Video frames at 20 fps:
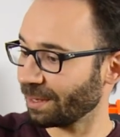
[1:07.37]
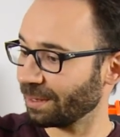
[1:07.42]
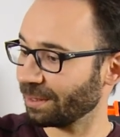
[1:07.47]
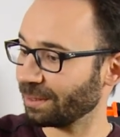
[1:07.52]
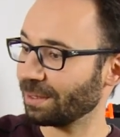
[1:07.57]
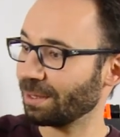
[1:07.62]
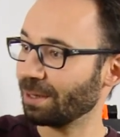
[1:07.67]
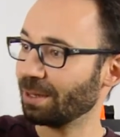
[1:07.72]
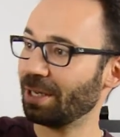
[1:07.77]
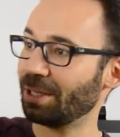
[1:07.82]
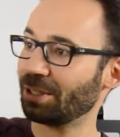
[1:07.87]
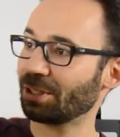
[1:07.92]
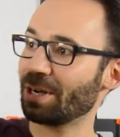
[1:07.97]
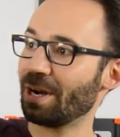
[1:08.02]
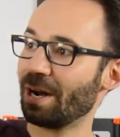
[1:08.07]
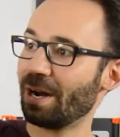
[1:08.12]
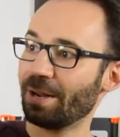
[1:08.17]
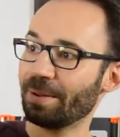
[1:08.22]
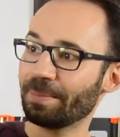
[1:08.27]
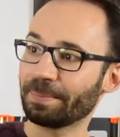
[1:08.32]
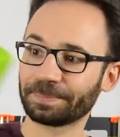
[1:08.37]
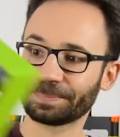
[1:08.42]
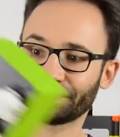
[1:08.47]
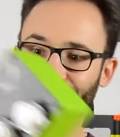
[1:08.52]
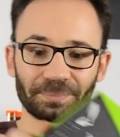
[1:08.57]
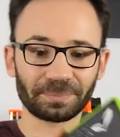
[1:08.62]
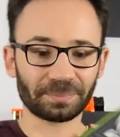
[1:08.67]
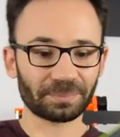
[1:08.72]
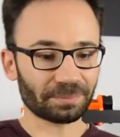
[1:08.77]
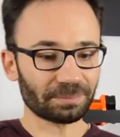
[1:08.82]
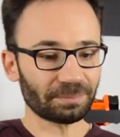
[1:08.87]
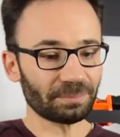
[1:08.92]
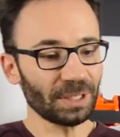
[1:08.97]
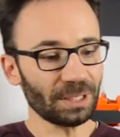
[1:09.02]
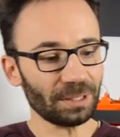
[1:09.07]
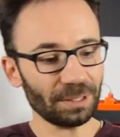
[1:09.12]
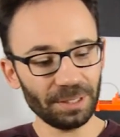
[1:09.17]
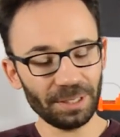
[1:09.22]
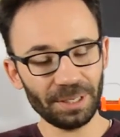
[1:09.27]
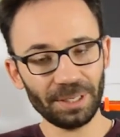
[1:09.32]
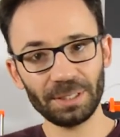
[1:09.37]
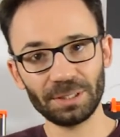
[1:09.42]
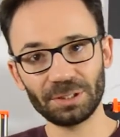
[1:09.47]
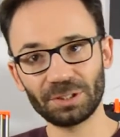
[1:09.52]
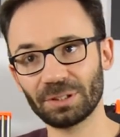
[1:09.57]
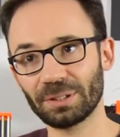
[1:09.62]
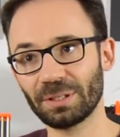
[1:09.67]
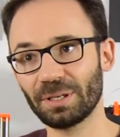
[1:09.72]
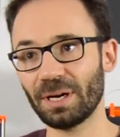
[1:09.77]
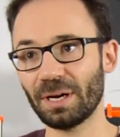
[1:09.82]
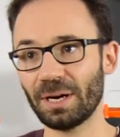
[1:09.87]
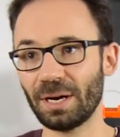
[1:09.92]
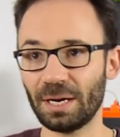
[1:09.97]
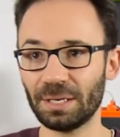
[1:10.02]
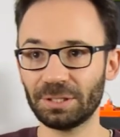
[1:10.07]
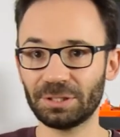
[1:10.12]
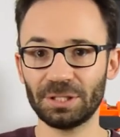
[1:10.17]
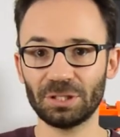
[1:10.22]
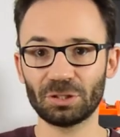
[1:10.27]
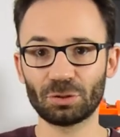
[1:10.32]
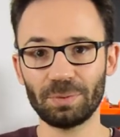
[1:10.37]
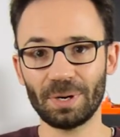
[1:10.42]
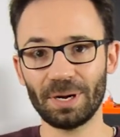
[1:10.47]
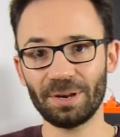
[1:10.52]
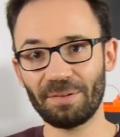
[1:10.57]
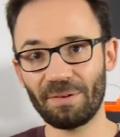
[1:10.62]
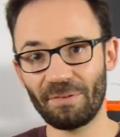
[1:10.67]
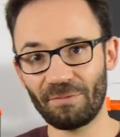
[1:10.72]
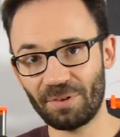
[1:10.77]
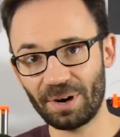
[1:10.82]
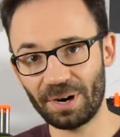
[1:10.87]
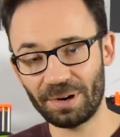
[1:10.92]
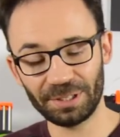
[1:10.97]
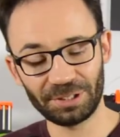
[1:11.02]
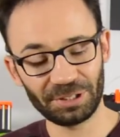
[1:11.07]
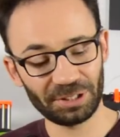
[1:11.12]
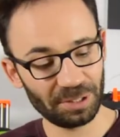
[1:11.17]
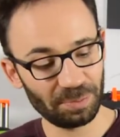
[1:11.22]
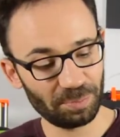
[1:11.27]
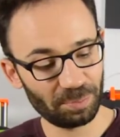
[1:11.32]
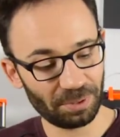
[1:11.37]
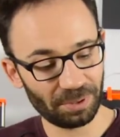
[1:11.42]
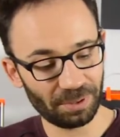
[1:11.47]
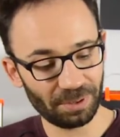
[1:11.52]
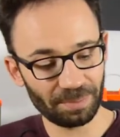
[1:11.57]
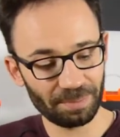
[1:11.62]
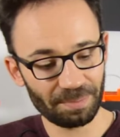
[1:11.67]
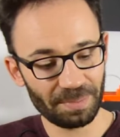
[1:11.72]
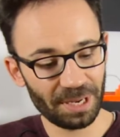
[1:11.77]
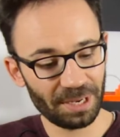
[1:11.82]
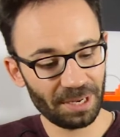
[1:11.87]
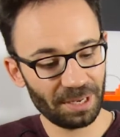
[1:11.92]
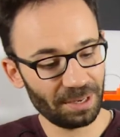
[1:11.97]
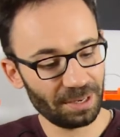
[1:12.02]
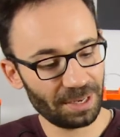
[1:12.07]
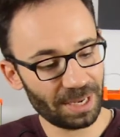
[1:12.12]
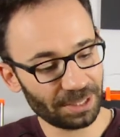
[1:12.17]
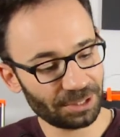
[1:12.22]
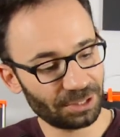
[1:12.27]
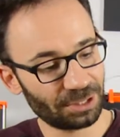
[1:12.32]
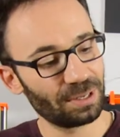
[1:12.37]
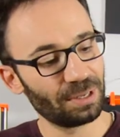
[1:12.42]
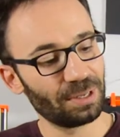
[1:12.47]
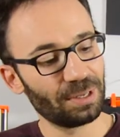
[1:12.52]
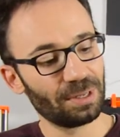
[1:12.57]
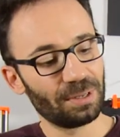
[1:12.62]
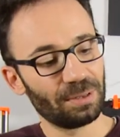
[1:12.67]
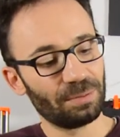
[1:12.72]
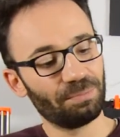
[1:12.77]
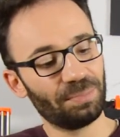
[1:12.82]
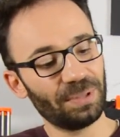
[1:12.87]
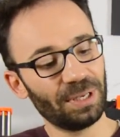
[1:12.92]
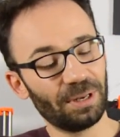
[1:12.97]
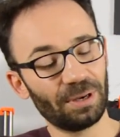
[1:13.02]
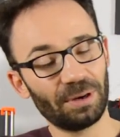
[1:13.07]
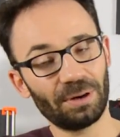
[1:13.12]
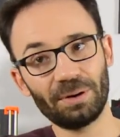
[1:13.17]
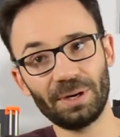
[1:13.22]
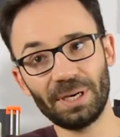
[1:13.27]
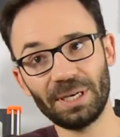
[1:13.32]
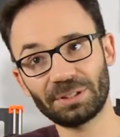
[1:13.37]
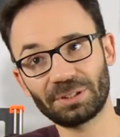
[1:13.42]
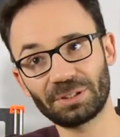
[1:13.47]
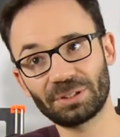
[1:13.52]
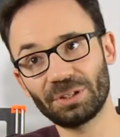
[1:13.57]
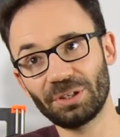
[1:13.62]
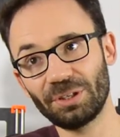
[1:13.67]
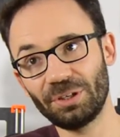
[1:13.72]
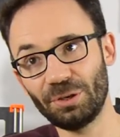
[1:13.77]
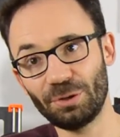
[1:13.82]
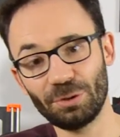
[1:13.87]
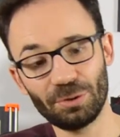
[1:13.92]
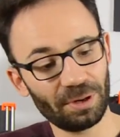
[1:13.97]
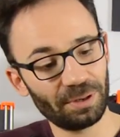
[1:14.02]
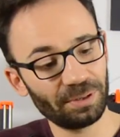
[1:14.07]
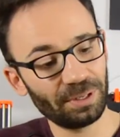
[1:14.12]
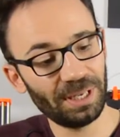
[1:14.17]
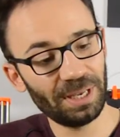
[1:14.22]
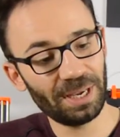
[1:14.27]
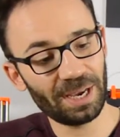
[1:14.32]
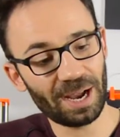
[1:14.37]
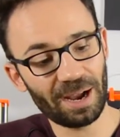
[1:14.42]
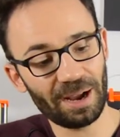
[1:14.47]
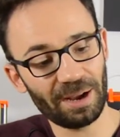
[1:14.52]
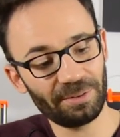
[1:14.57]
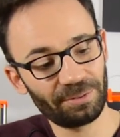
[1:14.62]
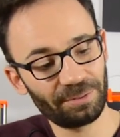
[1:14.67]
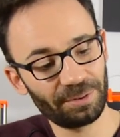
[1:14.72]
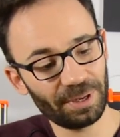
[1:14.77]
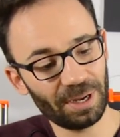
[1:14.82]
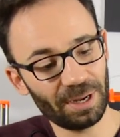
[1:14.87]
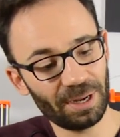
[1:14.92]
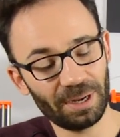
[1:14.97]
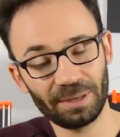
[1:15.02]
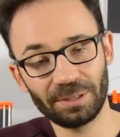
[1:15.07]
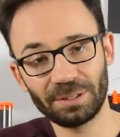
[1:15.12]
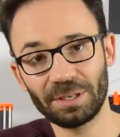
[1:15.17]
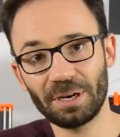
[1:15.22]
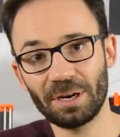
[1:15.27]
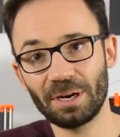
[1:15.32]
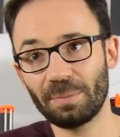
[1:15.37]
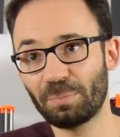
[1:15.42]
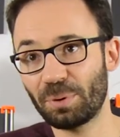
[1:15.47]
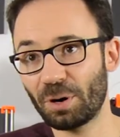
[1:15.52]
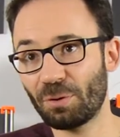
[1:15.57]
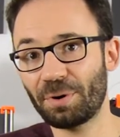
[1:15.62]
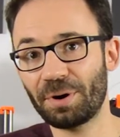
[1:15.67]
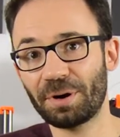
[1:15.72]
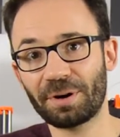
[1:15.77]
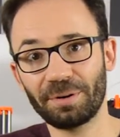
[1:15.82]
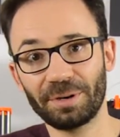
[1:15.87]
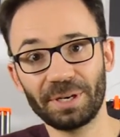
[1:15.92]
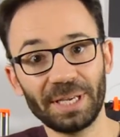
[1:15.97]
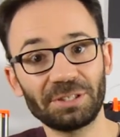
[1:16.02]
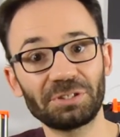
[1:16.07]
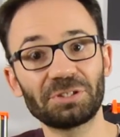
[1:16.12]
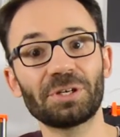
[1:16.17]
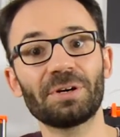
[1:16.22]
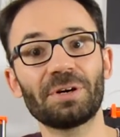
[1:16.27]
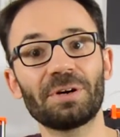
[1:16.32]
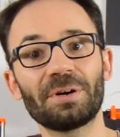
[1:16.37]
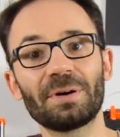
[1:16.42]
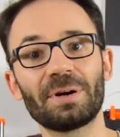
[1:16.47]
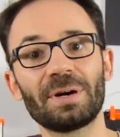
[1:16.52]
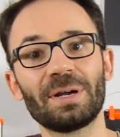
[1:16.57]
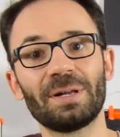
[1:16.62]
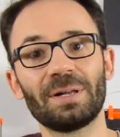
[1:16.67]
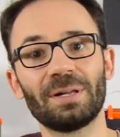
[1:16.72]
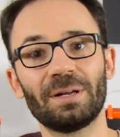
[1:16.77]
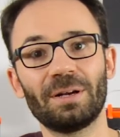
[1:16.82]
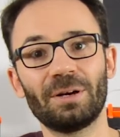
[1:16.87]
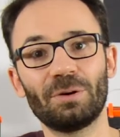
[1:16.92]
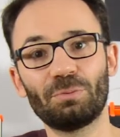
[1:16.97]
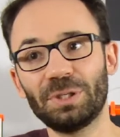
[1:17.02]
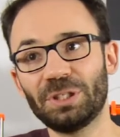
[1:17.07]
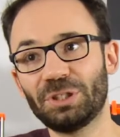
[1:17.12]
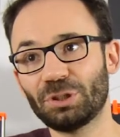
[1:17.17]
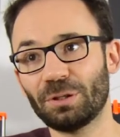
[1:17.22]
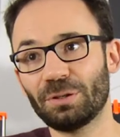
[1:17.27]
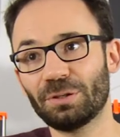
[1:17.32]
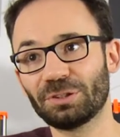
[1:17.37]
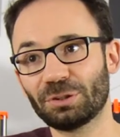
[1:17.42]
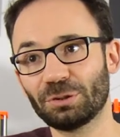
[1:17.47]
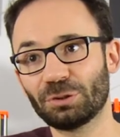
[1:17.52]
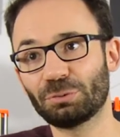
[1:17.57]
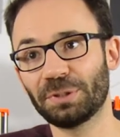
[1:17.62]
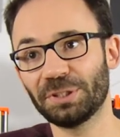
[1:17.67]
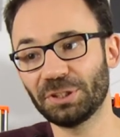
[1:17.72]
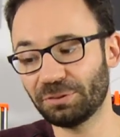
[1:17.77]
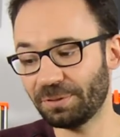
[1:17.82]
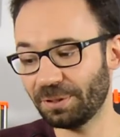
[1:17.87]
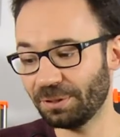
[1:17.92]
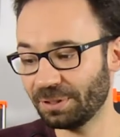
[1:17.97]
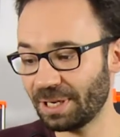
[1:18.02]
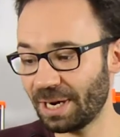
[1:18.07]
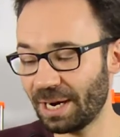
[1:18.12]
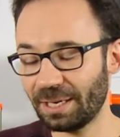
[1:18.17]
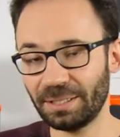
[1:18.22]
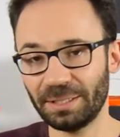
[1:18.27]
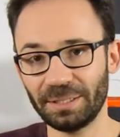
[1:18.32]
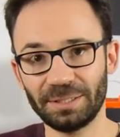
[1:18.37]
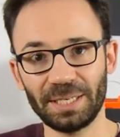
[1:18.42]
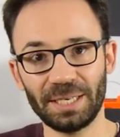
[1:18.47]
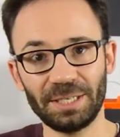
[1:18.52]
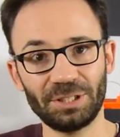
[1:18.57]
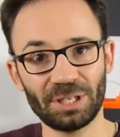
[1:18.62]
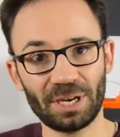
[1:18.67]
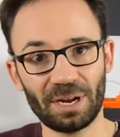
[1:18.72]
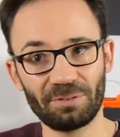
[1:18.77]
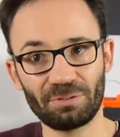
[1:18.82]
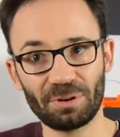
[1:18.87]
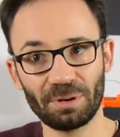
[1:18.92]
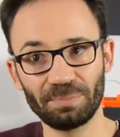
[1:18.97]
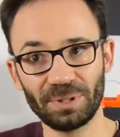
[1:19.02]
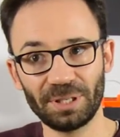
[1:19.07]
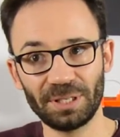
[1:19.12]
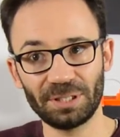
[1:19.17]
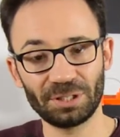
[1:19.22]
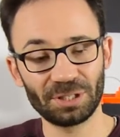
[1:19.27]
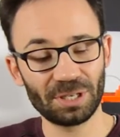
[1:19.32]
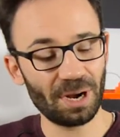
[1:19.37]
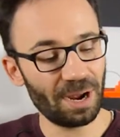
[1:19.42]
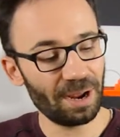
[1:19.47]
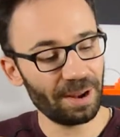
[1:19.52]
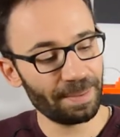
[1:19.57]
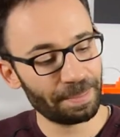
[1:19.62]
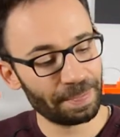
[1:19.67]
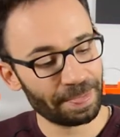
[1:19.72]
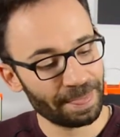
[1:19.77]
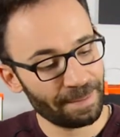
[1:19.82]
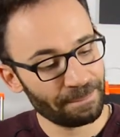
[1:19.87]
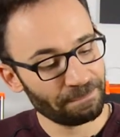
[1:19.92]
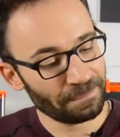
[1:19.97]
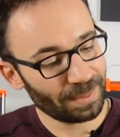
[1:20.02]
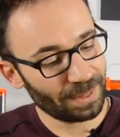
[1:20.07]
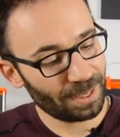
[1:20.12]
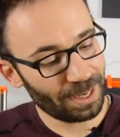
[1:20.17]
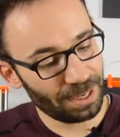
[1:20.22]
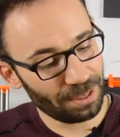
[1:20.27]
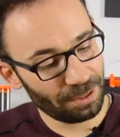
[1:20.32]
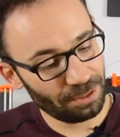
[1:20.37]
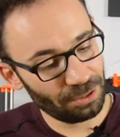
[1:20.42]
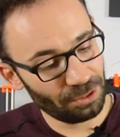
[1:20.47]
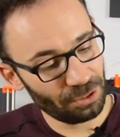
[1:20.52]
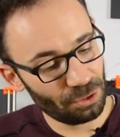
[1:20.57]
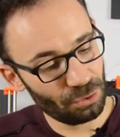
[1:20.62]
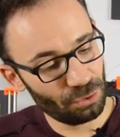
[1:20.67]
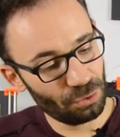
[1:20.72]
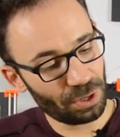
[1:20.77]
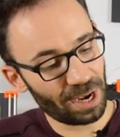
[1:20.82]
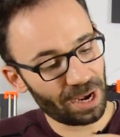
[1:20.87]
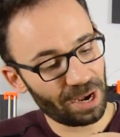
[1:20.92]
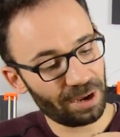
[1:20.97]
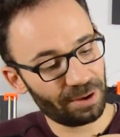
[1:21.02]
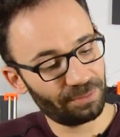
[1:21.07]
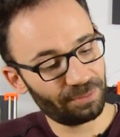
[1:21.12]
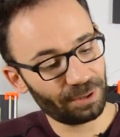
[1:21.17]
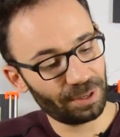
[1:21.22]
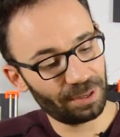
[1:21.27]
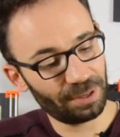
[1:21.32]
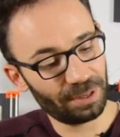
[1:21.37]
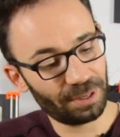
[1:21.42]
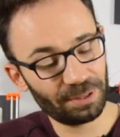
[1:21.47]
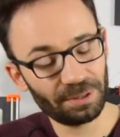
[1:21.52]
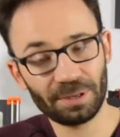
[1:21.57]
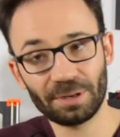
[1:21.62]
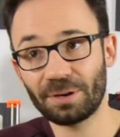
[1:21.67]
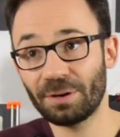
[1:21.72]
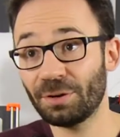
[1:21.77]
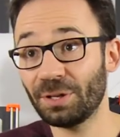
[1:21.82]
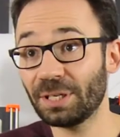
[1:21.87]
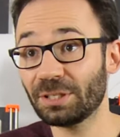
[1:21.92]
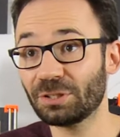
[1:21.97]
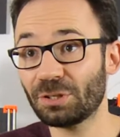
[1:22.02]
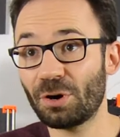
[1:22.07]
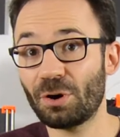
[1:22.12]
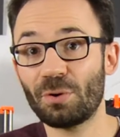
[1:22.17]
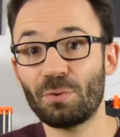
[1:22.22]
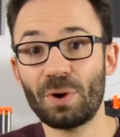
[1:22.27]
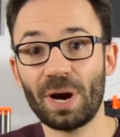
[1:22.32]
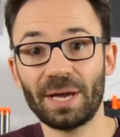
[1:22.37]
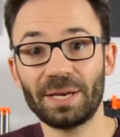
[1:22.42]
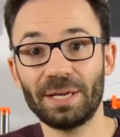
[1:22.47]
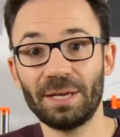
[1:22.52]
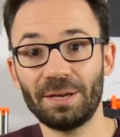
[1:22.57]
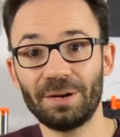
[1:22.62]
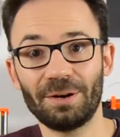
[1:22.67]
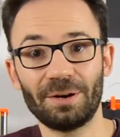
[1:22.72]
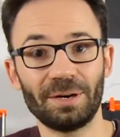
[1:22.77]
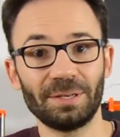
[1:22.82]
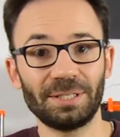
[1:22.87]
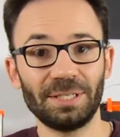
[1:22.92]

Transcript: This guy is, as this one, very simple, meaning that below it you only have the power connector, which also transfer data from this guy, and you have another connector right here.